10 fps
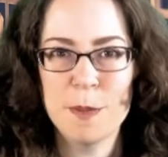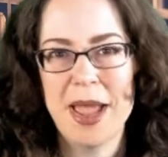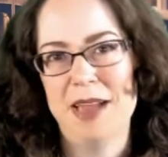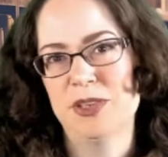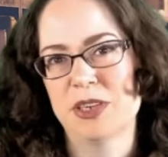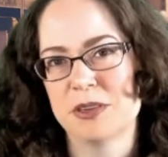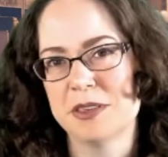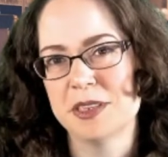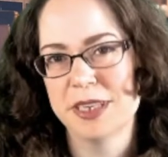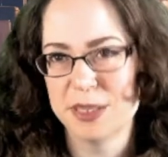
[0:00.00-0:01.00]

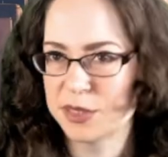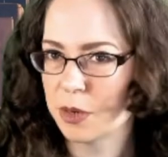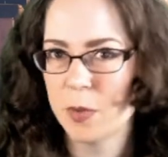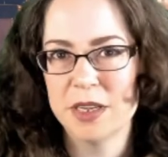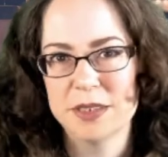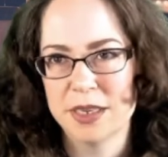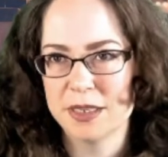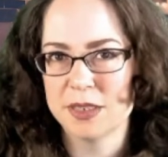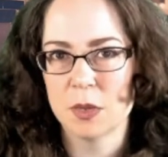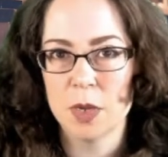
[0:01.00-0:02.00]
magical and so well done
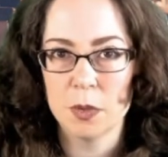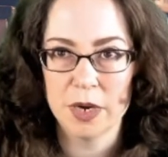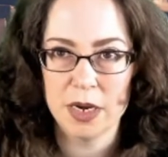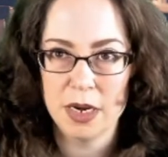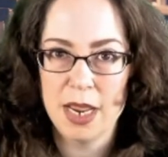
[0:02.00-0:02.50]
and so well written.